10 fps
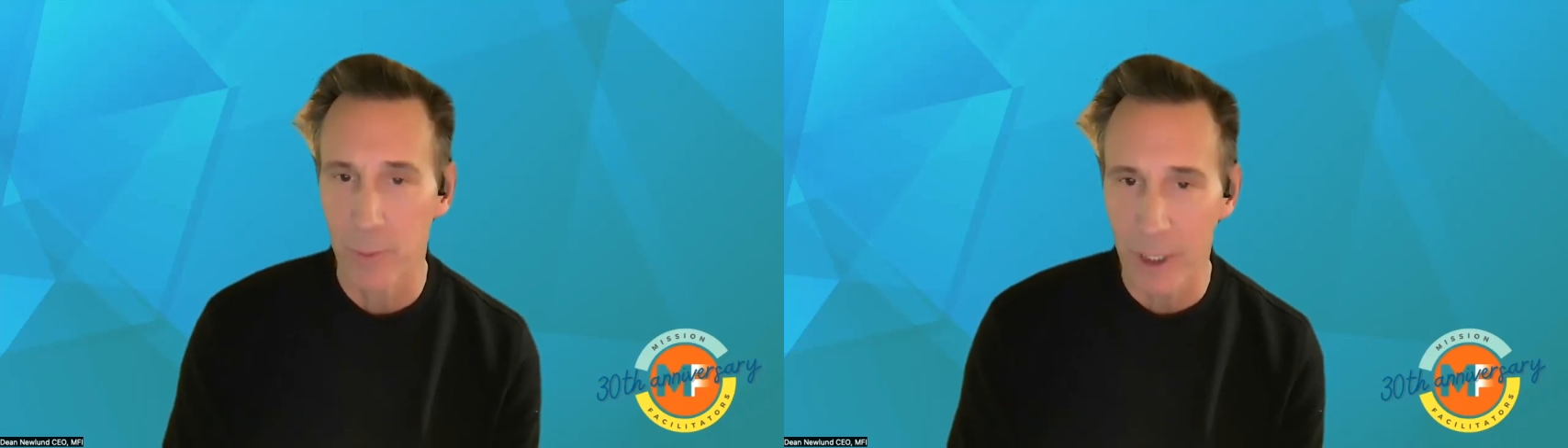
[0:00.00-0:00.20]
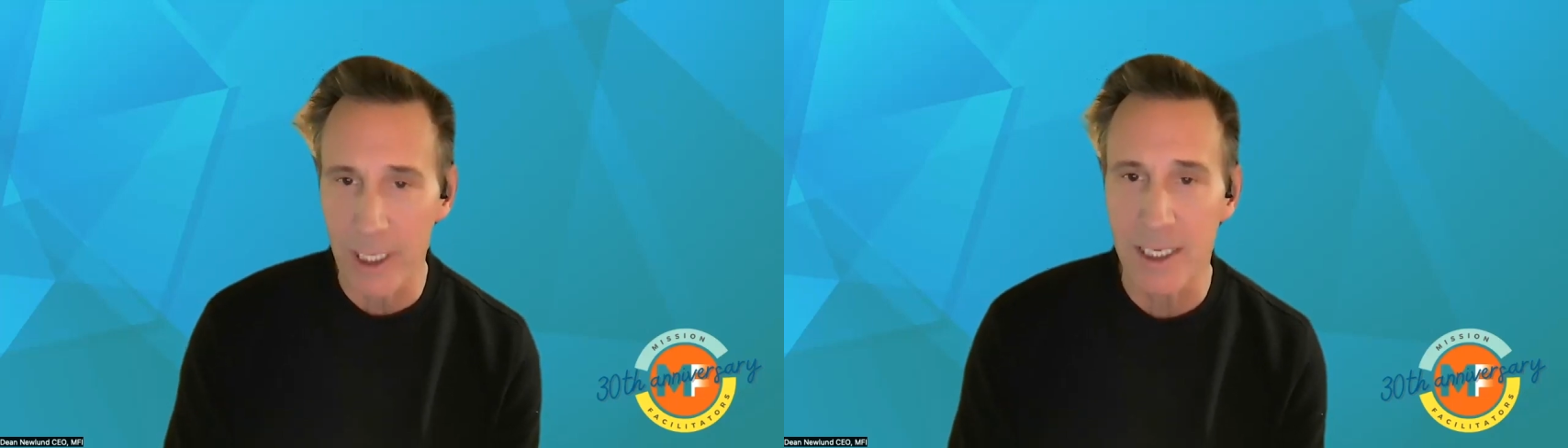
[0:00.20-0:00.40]

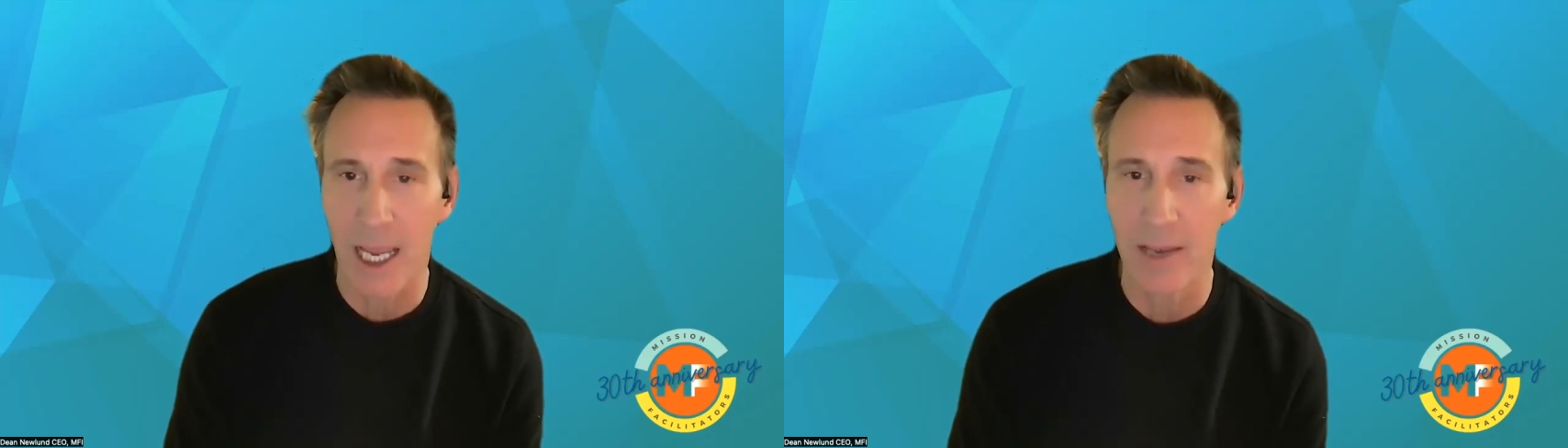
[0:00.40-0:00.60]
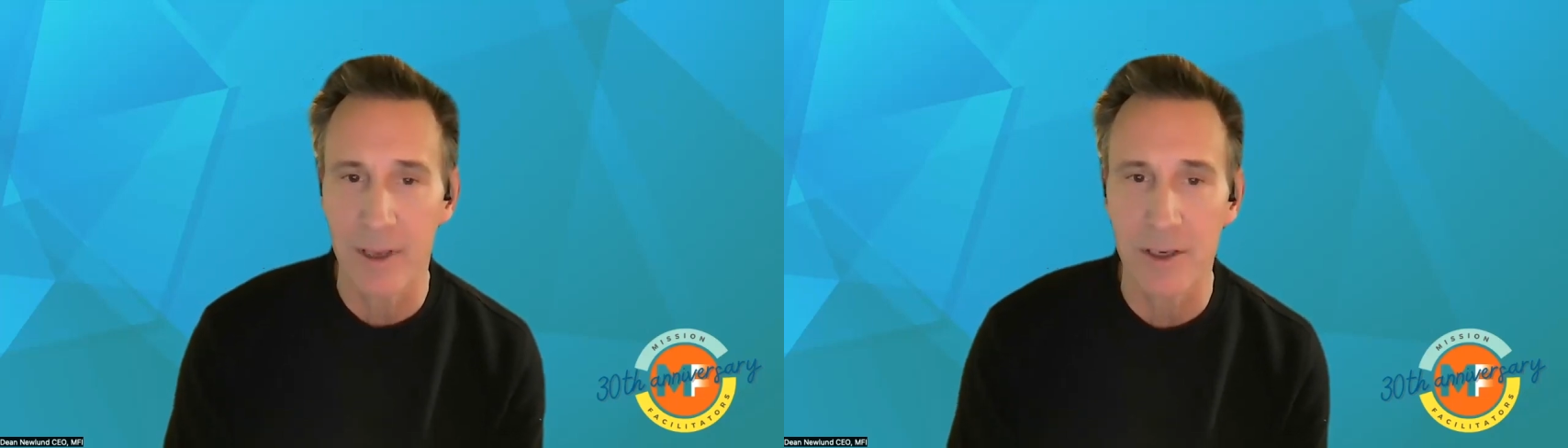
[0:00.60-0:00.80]
really
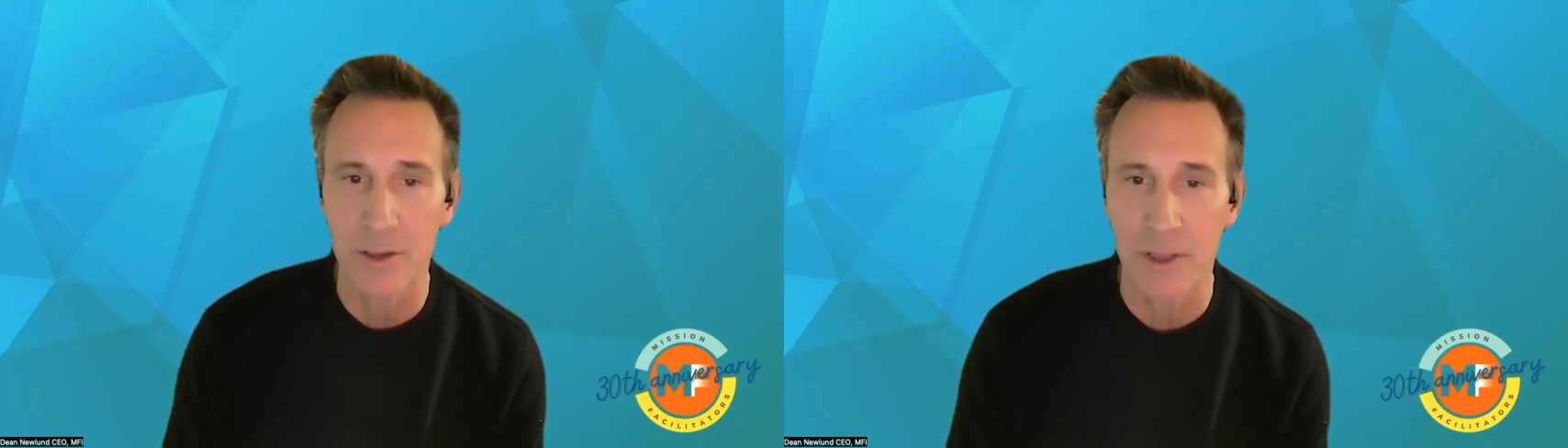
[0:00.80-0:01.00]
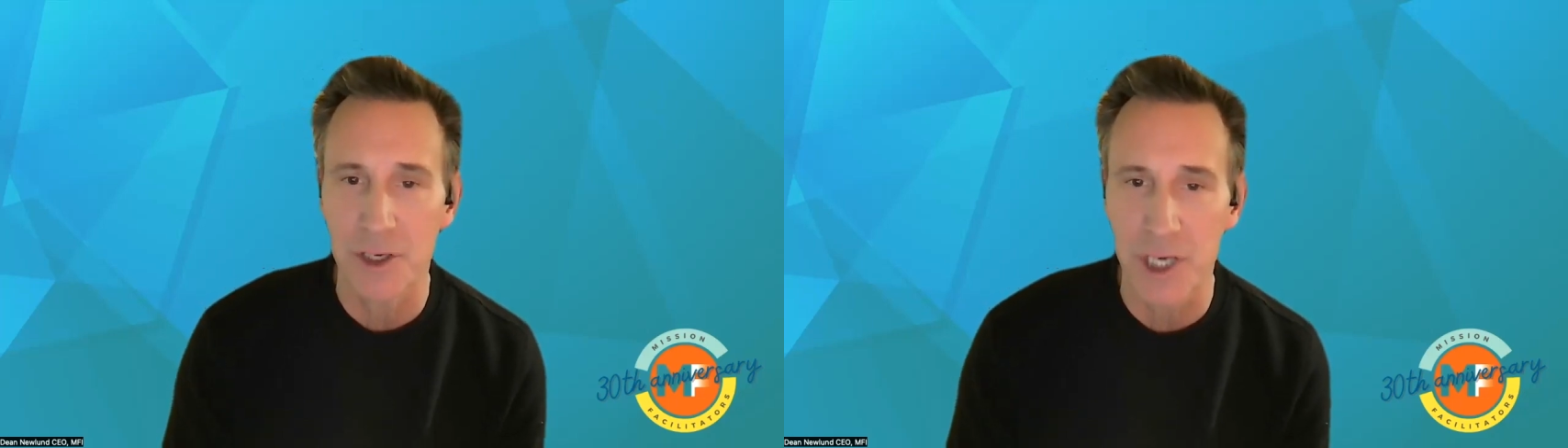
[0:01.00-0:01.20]
dive
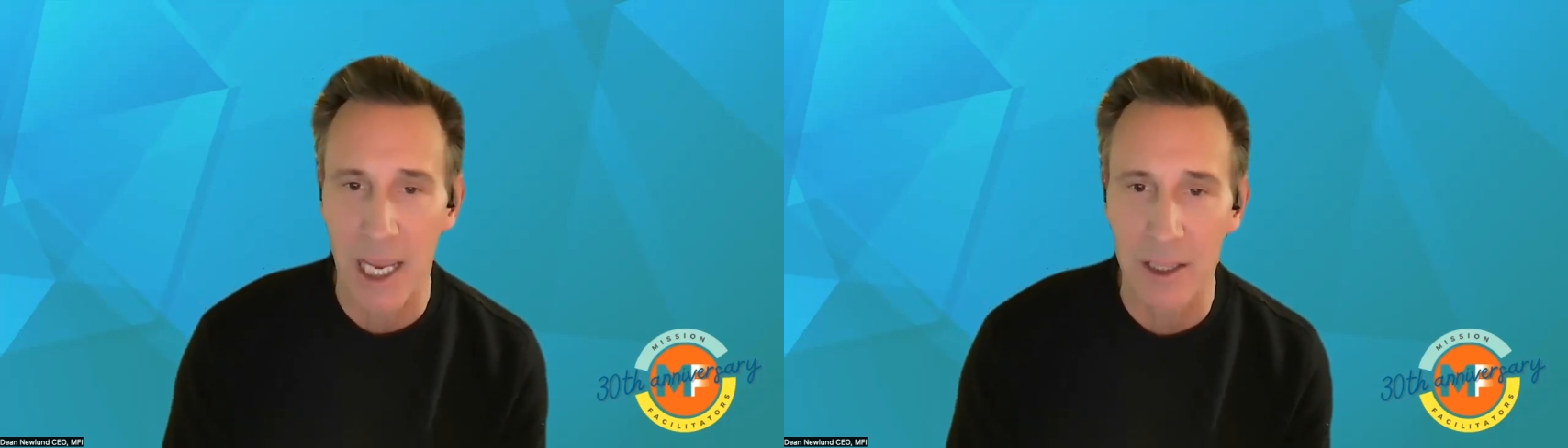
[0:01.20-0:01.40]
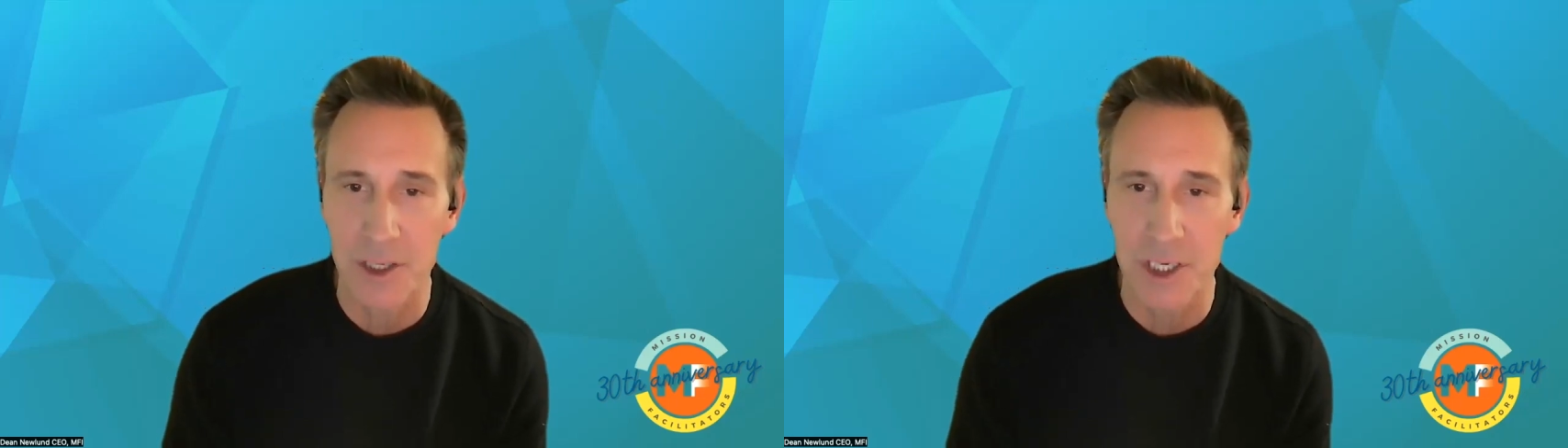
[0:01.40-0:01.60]
into the
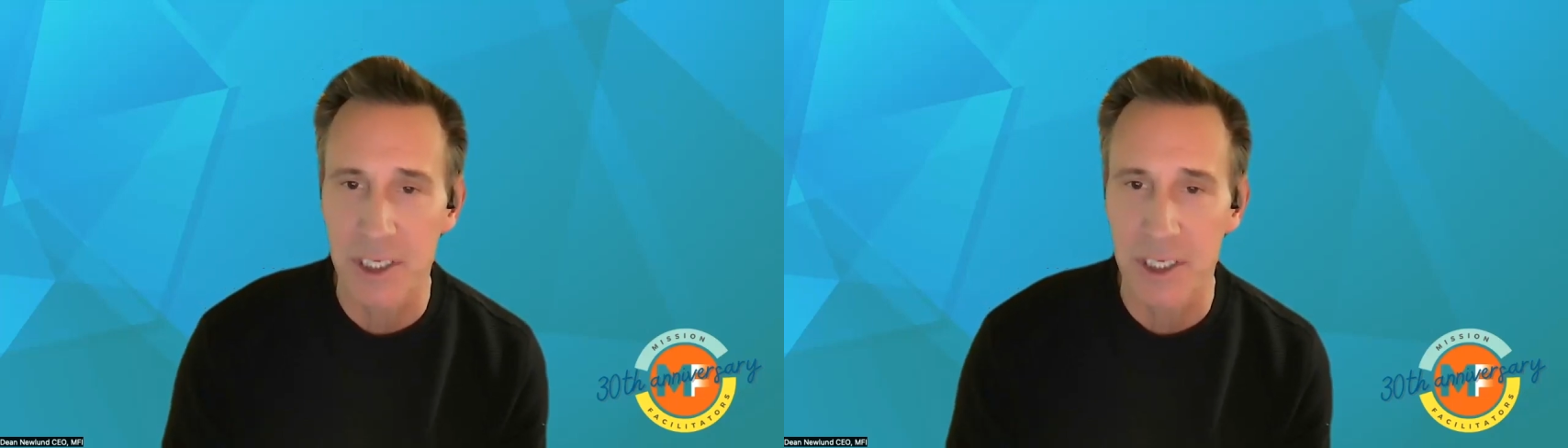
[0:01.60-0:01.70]
challenges